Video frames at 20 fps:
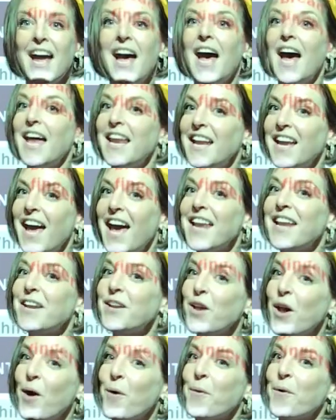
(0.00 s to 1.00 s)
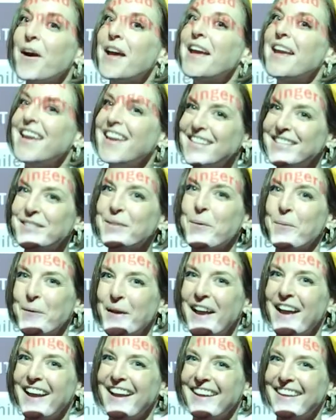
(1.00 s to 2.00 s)
And again, and know it's
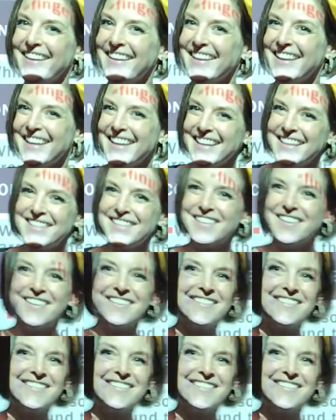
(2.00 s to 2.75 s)
okay. It's all